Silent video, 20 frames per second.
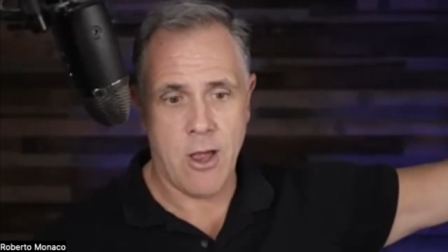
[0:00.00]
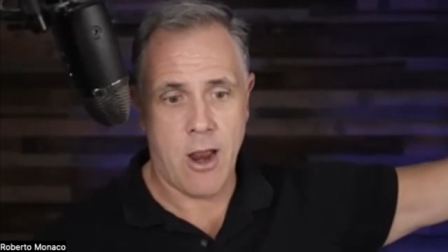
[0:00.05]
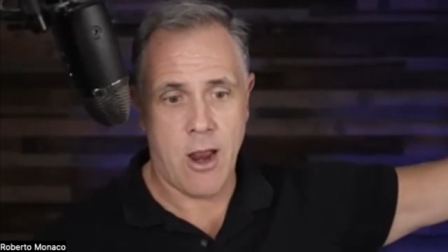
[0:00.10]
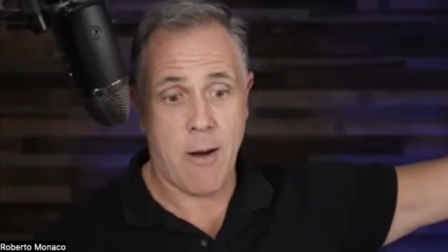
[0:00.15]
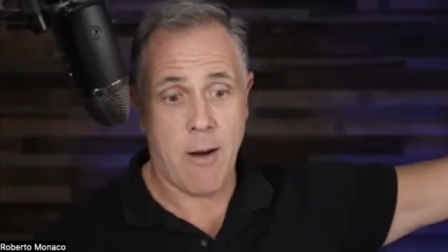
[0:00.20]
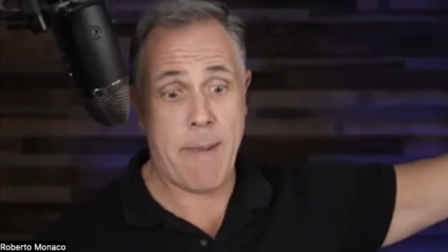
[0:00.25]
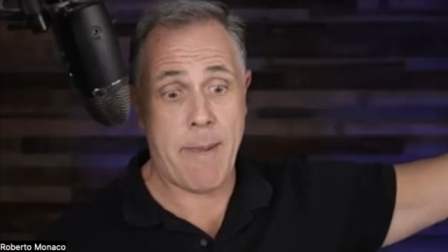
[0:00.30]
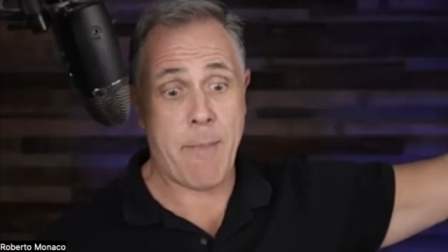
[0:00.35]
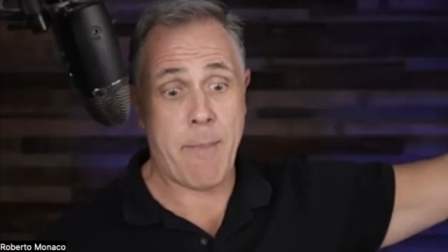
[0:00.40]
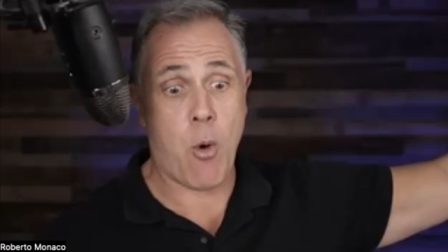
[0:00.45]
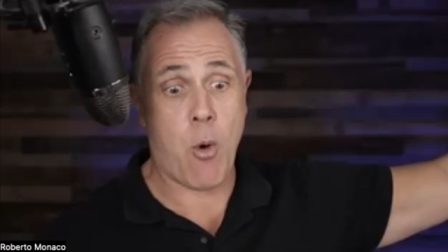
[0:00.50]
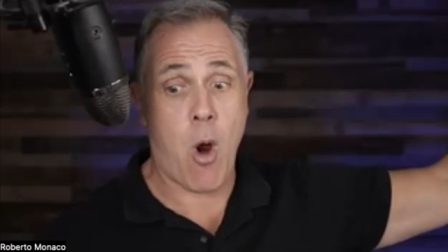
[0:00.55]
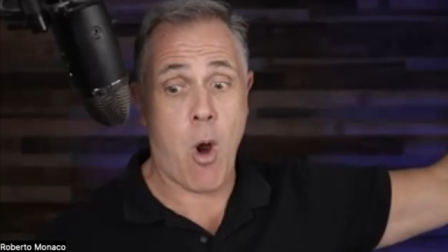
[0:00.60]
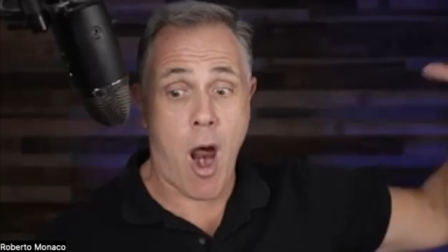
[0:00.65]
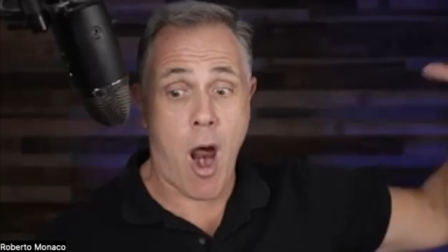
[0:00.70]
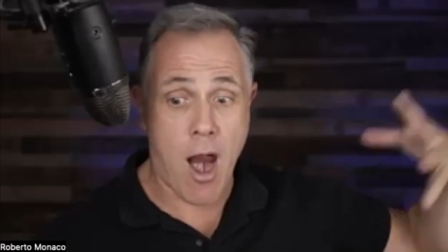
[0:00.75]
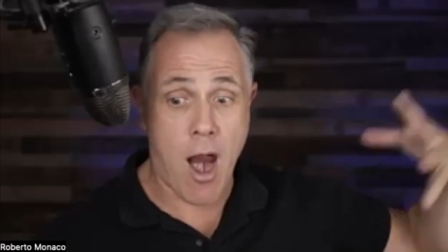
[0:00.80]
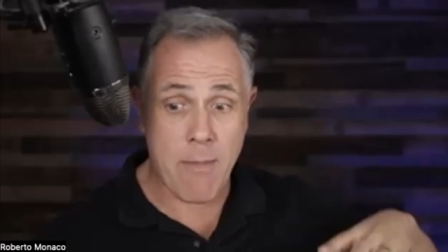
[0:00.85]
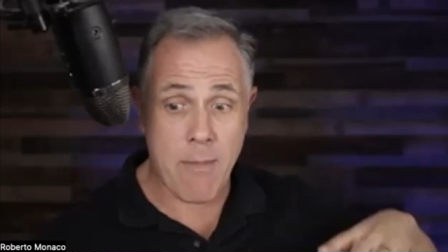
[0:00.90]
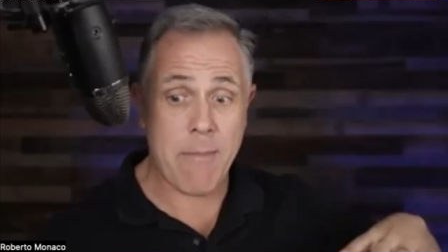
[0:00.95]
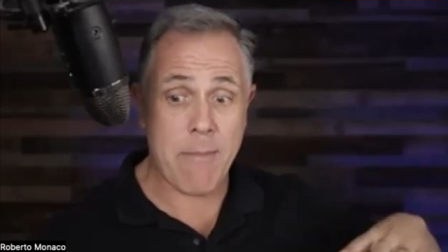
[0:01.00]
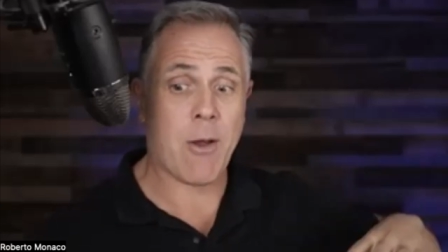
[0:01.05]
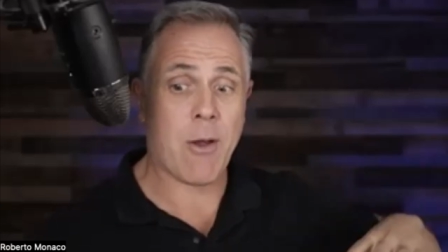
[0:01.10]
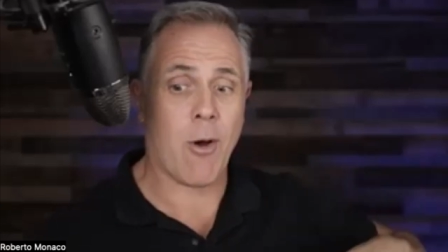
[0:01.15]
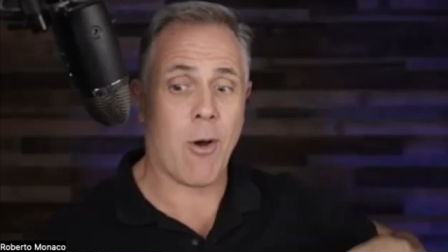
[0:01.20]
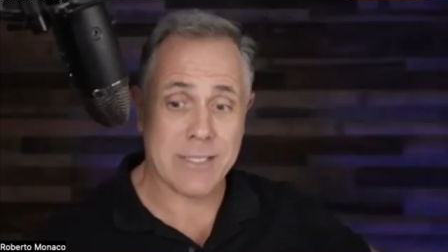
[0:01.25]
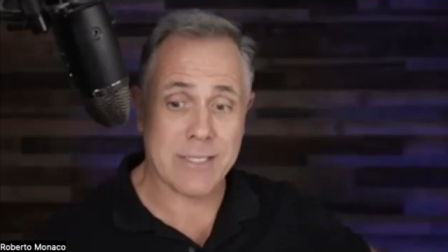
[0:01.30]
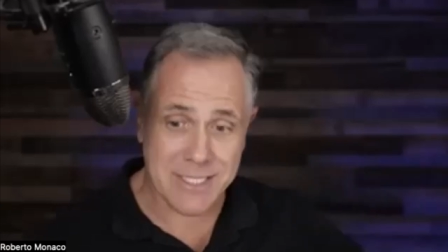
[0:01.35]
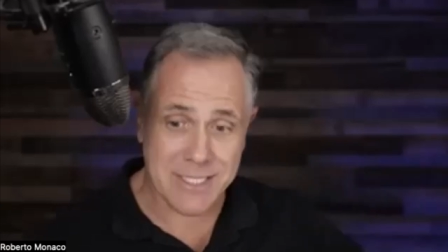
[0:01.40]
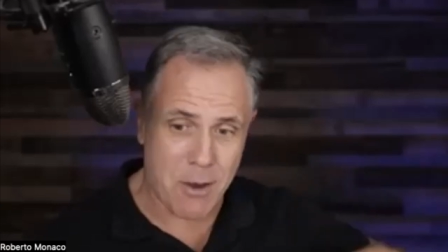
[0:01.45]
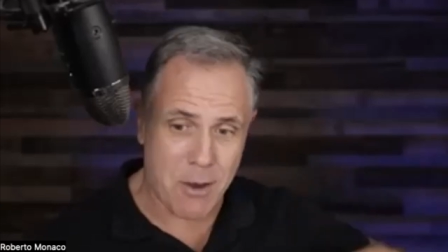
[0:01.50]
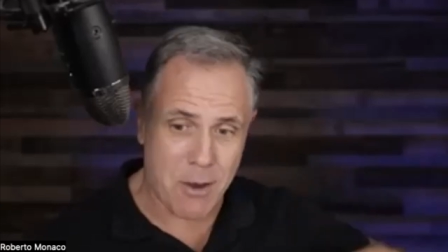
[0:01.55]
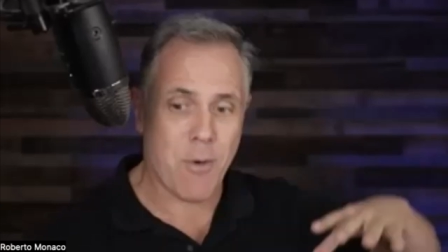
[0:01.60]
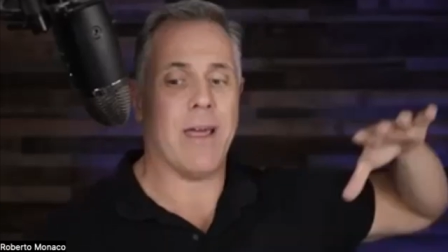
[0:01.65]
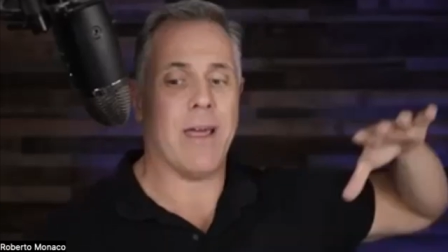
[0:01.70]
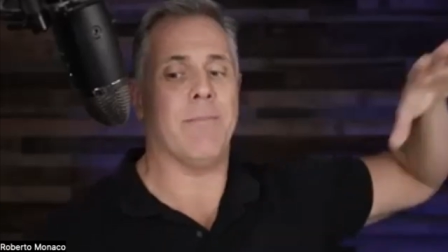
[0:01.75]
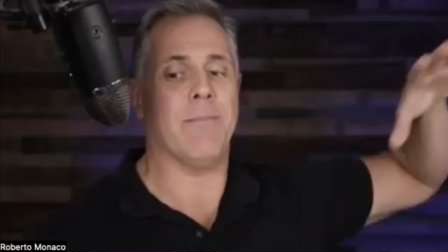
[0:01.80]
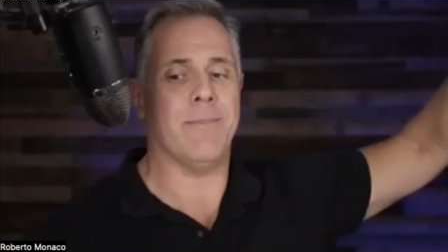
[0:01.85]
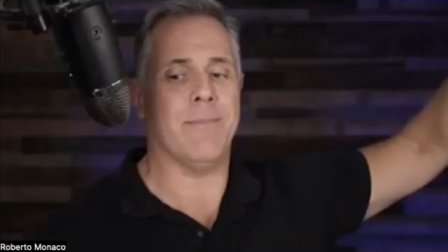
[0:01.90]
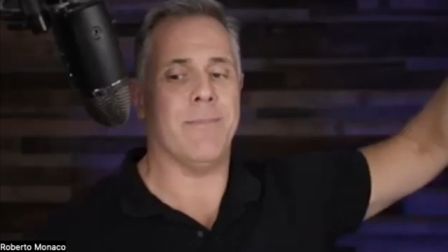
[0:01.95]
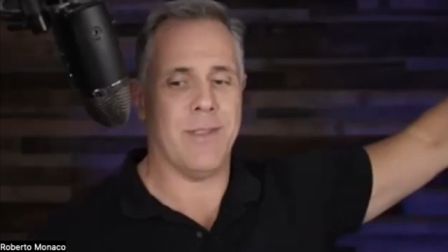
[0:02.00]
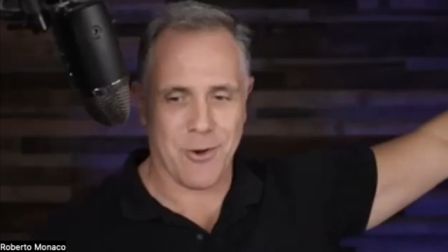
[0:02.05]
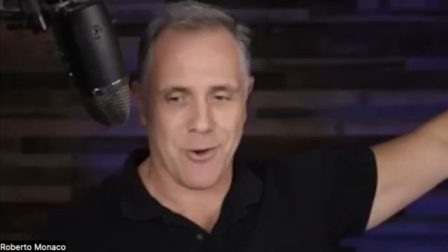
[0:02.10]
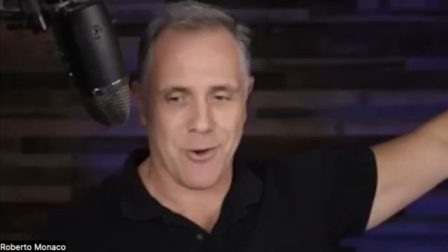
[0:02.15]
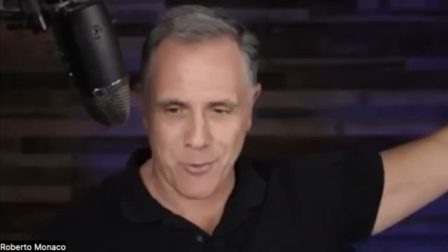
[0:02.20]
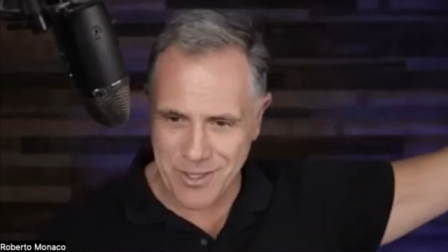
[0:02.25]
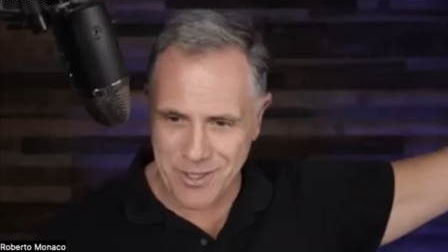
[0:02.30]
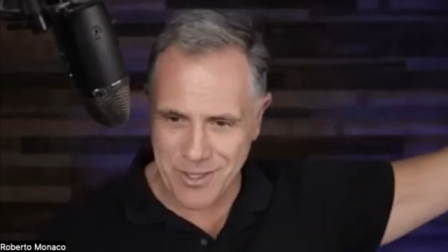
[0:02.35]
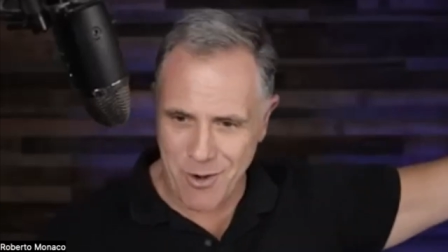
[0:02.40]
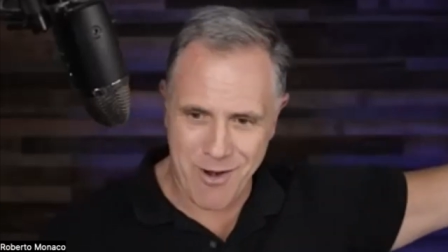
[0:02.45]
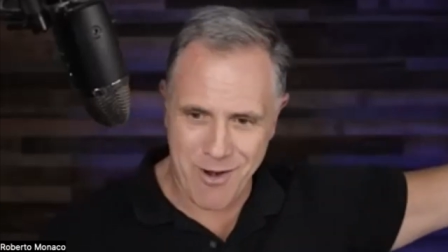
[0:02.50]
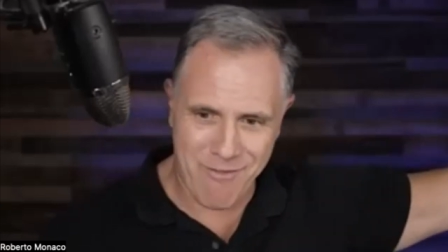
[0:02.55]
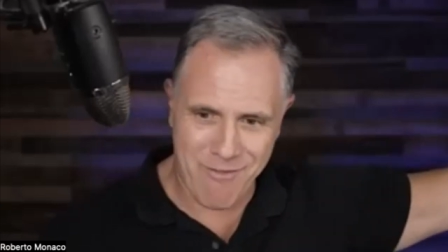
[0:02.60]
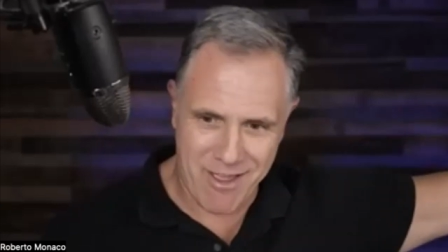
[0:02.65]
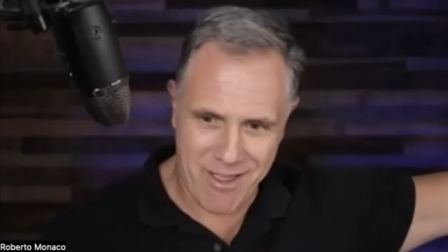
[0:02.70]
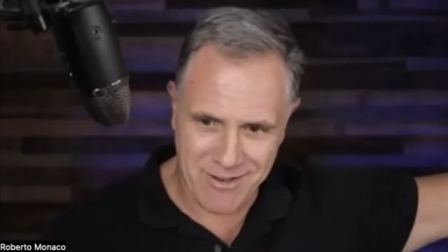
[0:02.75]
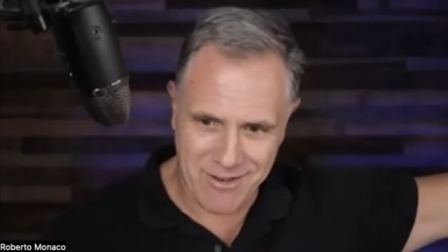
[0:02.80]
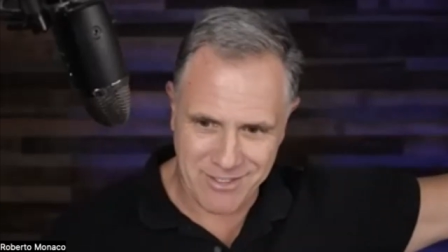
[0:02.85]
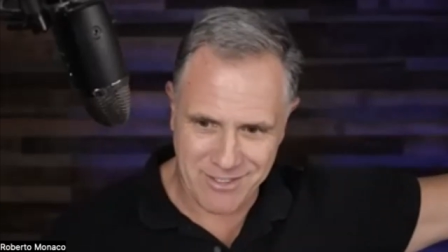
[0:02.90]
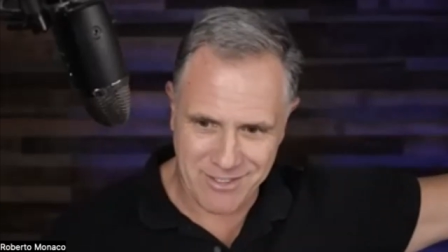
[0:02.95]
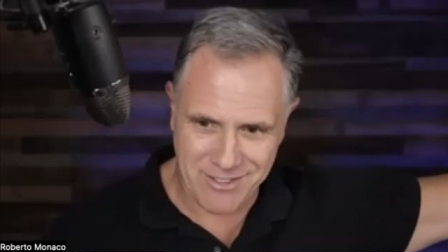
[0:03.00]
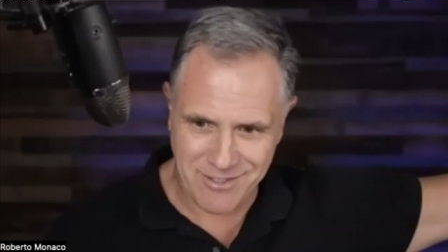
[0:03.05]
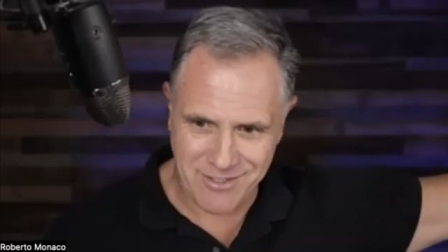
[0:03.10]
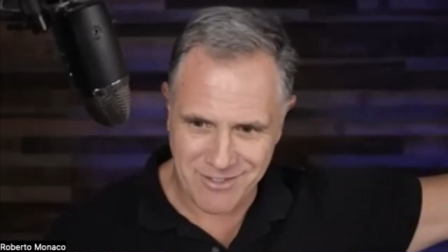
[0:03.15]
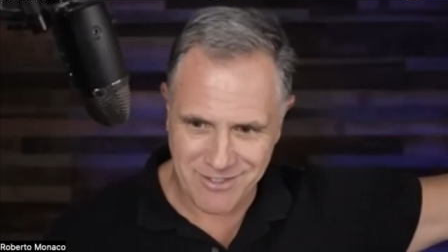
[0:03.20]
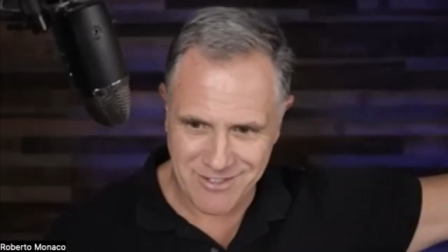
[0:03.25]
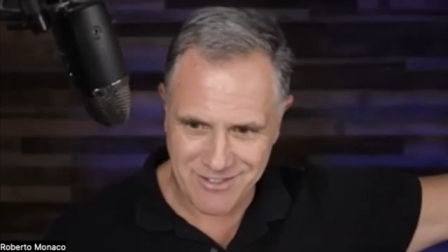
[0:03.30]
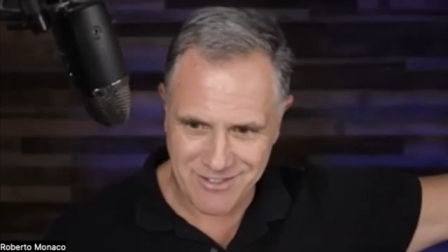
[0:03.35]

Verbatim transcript: are people who hire me because they want to they're doing their own events